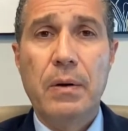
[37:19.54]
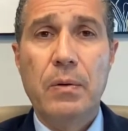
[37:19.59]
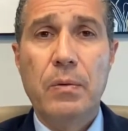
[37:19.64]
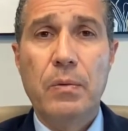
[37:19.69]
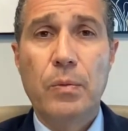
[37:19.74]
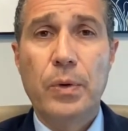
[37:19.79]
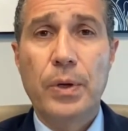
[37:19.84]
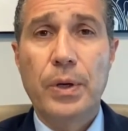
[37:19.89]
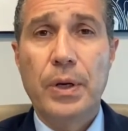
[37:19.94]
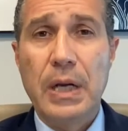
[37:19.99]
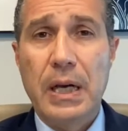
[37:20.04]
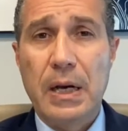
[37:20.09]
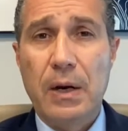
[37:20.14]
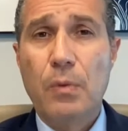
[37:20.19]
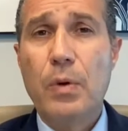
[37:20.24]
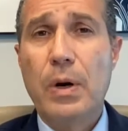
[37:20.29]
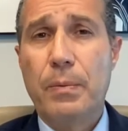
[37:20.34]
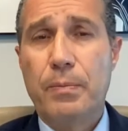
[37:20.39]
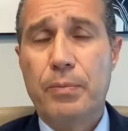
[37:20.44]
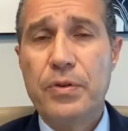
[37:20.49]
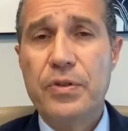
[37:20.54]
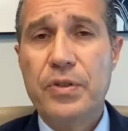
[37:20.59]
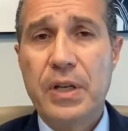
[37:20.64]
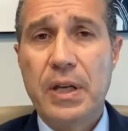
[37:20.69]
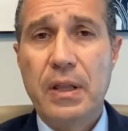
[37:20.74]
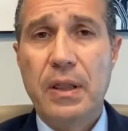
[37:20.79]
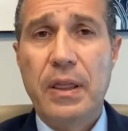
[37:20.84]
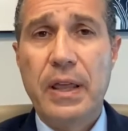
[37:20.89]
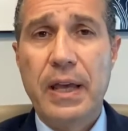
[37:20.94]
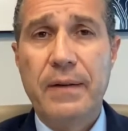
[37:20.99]
and we now
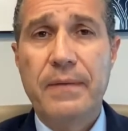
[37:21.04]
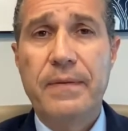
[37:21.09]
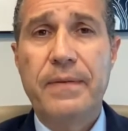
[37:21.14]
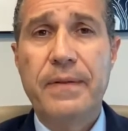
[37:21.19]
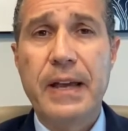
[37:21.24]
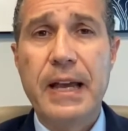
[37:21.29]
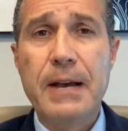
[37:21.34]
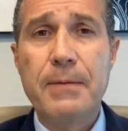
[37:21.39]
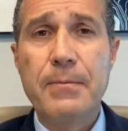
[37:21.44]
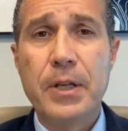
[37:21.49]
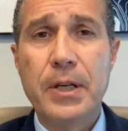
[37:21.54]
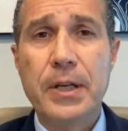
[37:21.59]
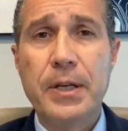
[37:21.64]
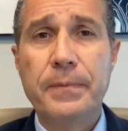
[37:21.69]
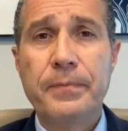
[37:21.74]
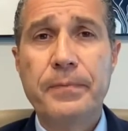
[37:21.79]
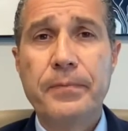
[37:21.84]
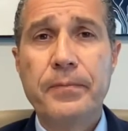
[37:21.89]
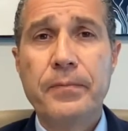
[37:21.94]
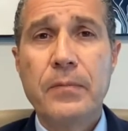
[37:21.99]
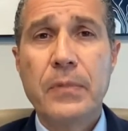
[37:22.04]
represent that family.